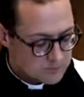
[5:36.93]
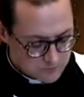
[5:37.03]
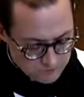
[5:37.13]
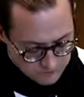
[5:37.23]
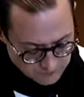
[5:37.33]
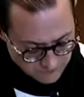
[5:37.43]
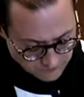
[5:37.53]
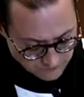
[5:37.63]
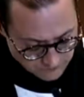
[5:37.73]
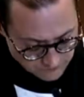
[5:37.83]

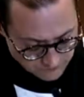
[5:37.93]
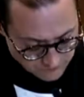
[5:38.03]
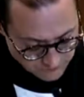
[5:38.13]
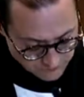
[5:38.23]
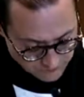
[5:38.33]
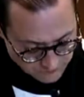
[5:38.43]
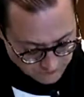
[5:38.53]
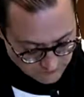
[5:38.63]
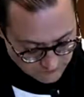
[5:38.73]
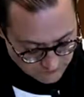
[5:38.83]

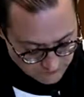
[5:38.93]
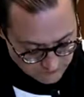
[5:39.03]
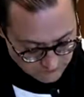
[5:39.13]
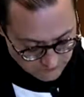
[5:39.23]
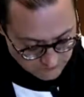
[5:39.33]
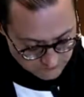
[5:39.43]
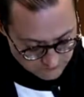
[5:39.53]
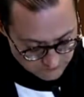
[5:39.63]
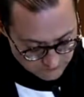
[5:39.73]
(no one is talking)